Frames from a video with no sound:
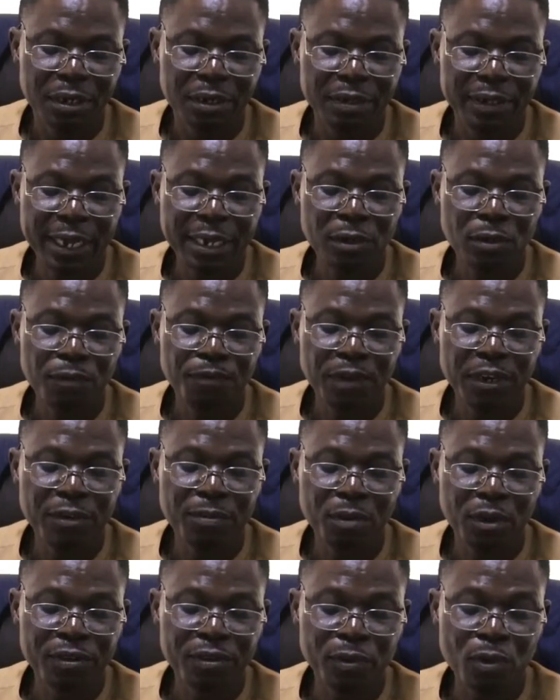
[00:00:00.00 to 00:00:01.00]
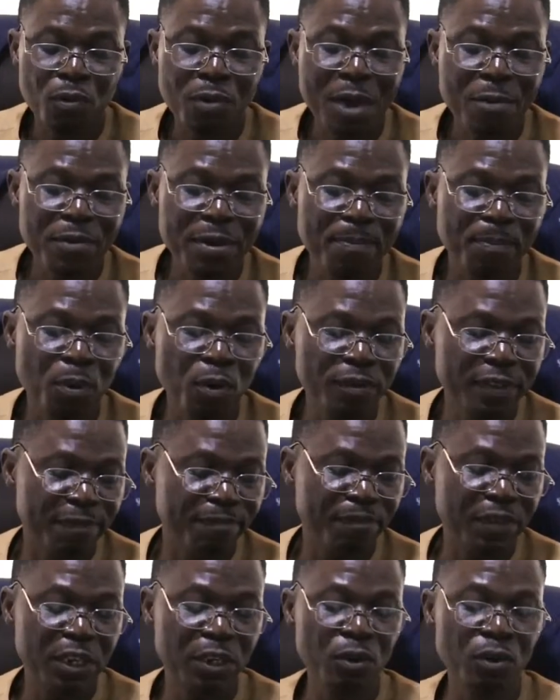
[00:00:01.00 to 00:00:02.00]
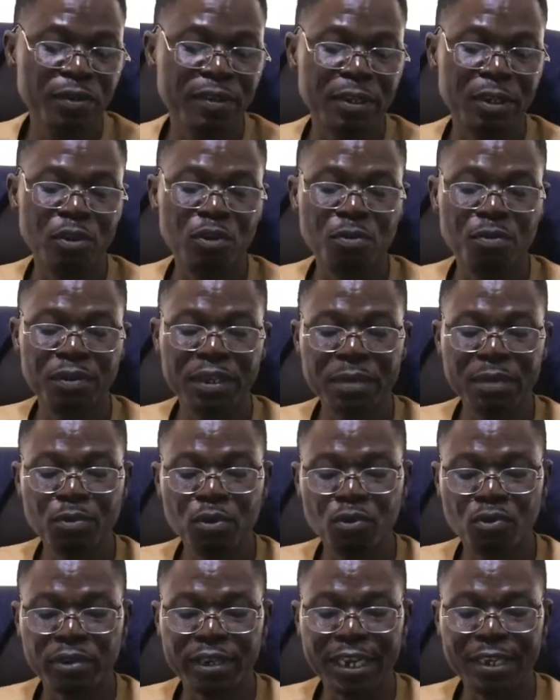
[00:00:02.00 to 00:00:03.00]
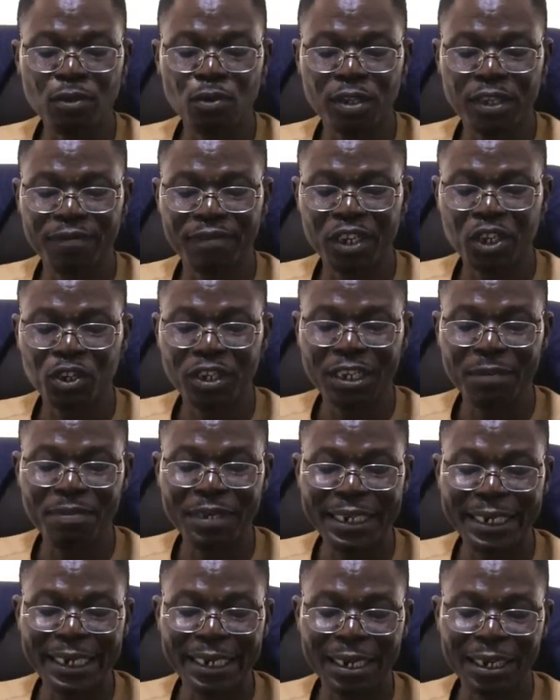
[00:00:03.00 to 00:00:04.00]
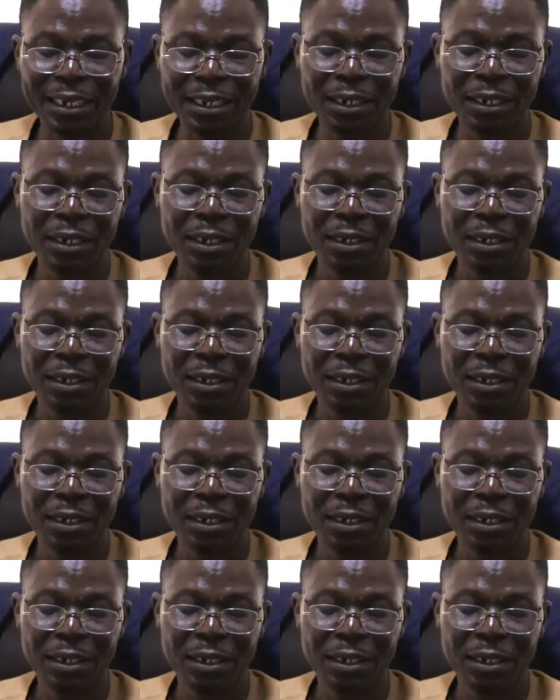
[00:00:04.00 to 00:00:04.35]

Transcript: Thank you very much. So when we post videos, you'll be able to get notification immediately.